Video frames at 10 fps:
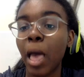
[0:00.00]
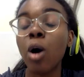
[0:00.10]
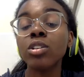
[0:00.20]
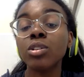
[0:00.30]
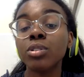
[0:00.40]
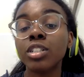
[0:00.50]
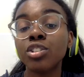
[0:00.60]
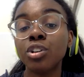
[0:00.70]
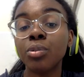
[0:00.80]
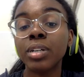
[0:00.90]
Also,
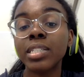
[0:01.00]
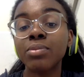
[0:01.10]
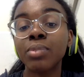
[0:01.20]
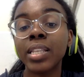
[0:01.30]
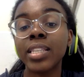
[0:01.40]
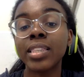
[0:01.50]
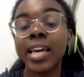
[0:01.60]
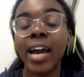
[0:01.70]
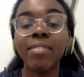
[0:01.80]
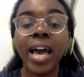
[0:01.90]
because when
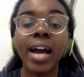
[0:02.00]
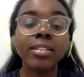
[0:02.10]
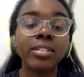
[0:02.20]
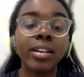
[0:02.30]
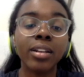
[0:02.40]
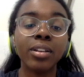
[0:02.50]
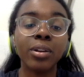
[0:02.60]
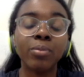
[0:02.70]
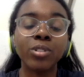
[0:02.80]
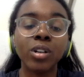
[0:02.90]
they have the accident,
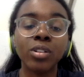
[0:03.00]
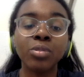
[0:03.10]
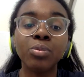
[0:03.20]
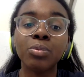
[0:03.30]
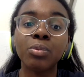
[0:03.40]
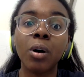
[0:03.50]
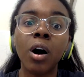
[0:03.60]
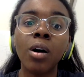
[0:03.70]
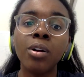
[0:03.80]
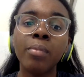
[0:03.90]
you
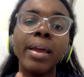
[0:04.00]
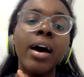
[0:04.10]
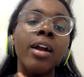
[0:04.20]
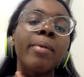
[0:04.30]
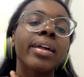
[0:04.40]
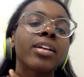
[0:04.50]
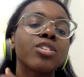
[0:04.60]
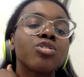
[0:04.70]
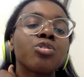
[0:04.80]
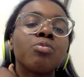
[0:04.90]
automatically
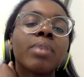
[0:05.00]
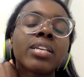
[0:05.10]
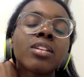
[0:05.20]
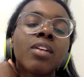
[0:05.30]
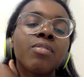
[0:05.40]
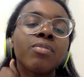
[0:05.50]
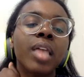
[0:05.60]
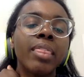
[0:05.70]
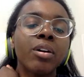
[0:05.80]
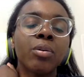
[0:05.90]
assume based off of
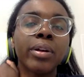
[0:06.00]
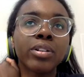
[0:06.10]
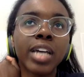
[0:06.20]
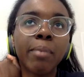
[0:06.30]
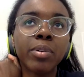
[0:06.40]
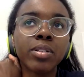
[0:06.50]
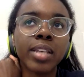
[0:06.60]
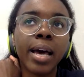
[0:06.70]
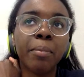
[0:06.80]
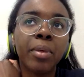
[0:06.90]
like the earlier chapters
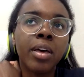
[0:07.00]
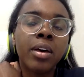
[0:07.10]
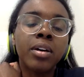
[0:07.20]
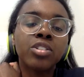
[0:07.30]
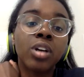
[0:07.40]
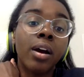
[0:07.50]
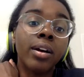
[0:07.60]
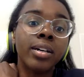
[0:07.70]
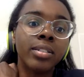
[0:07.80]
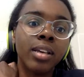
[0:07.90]
that
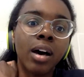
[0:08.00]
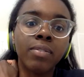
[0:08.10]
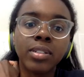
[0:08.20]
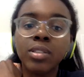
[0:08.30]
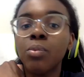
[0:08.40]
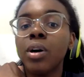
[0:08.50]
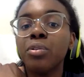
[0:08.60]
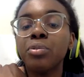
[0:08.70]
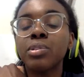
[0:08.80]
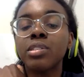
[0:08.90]
Chara is obviously the one
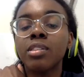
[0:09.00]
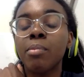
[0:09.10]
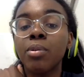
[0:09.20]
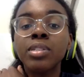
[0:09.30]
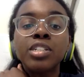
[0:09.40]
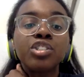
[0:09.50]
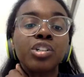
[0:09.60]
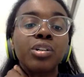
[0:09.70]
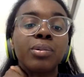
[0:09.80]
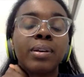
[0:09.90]
who is the most
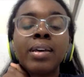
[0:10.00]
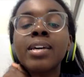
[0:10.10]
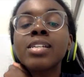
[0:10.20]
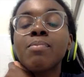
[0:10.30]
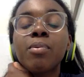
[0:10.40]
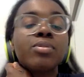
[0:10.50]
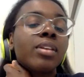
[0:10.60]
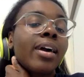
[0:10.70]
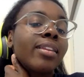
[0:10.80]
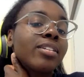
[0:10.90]
injured, most
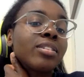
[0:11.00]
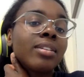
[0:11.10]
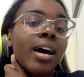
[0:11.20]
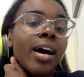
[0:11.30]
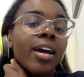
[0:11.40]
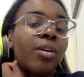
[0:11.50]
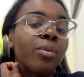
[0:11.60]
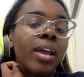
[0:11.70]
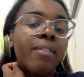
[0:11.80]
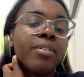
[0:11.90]
likely to die or
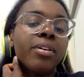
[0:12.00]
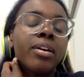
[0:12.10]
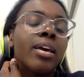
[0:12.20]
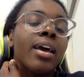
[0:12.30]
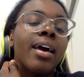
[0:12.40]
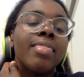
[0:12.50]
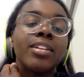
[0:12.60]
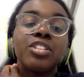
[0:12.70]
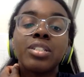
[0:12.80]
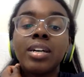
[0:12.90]
whatever, and
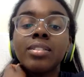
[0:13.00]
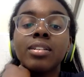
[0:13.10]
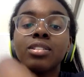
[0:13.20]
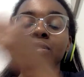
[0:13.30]
then she doesn't.